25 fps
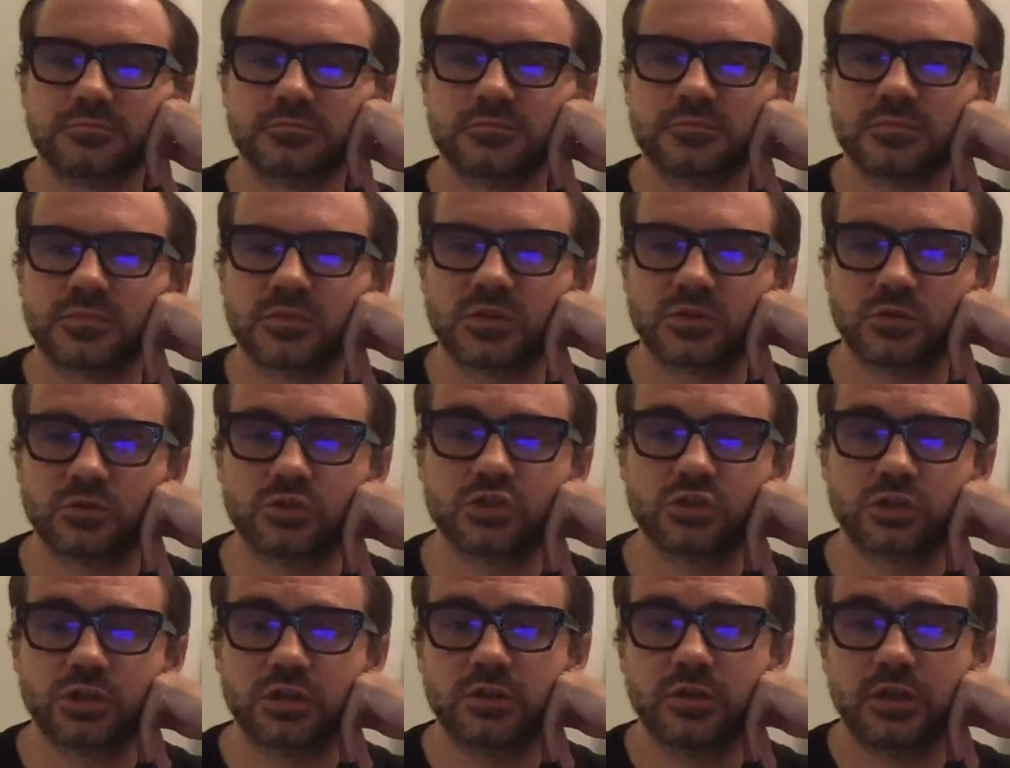so
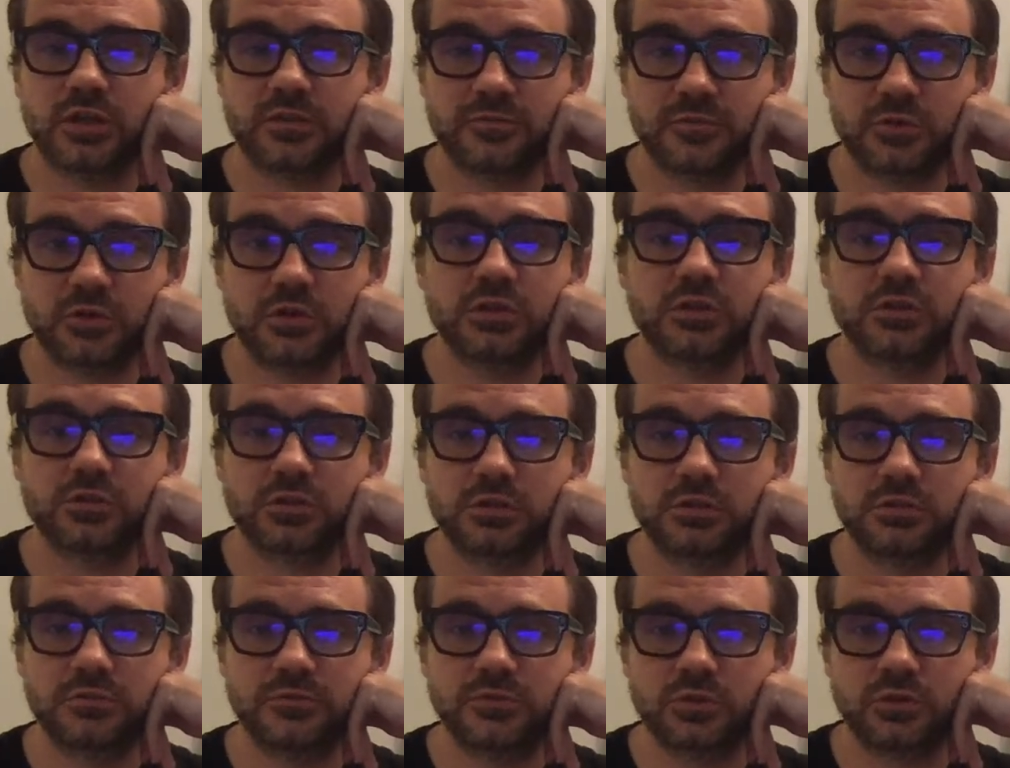Shauna, that's very good.
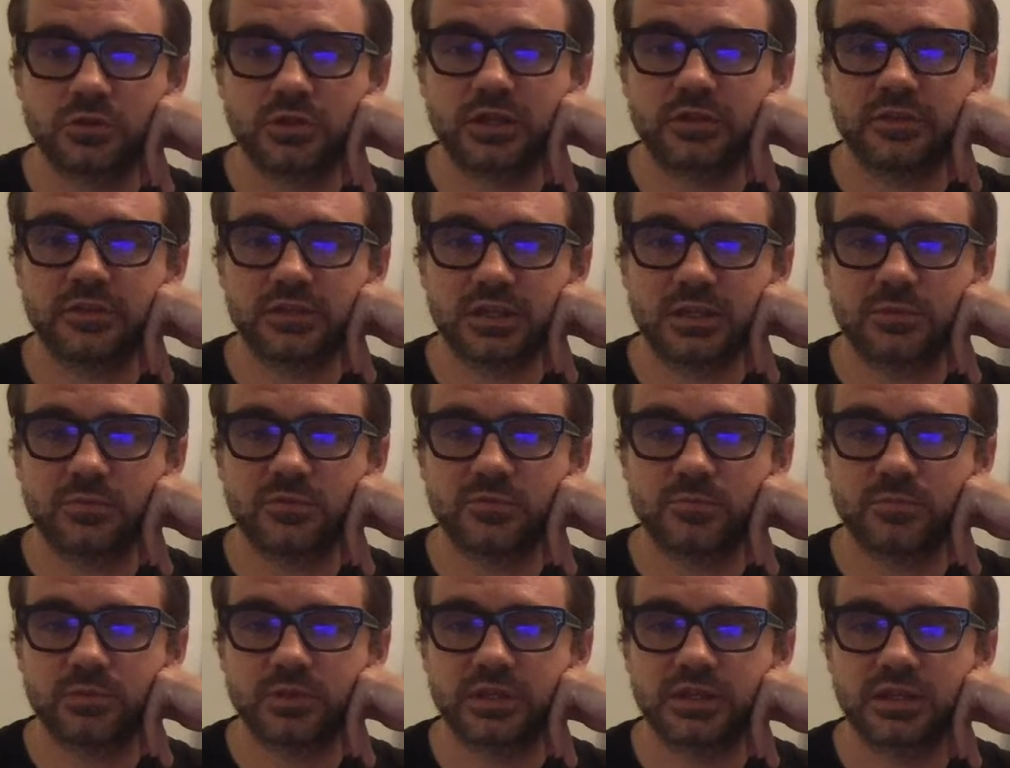You've told how the game is
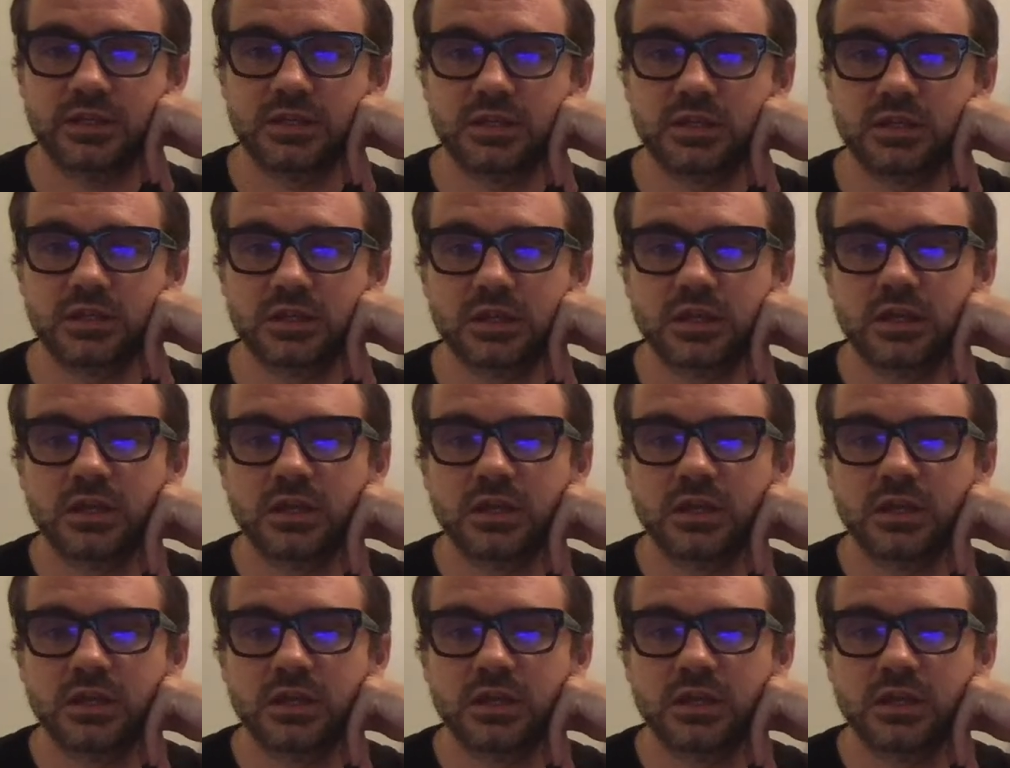played.